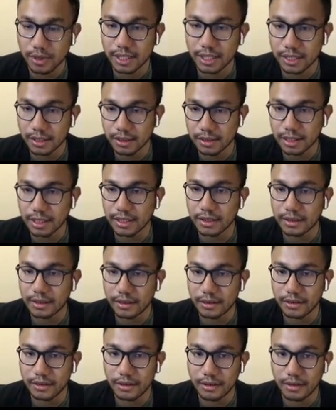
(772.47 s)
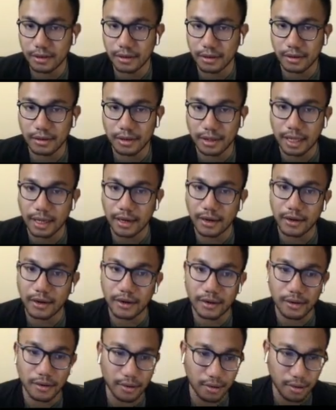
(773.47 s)
deals that
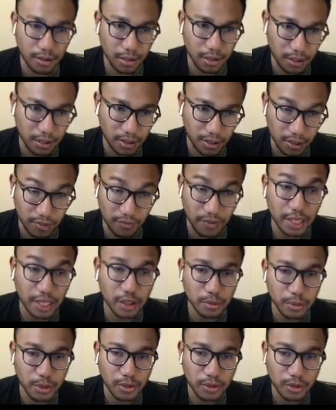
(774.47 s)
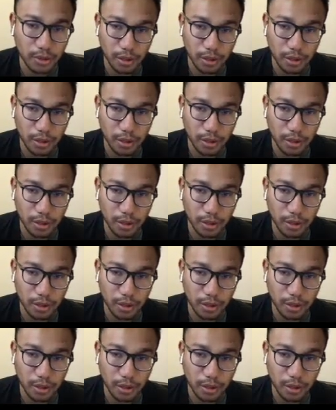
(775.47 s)
are available.